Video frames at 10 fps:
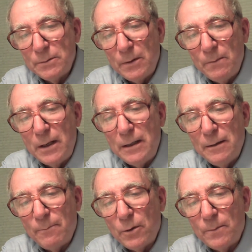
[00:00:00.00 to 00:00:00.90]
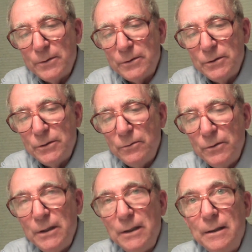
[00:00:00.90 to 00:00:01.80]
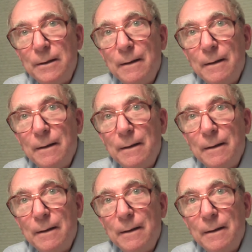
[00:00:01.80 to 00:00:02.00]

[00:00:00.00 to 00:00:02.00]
but many of the purposes you need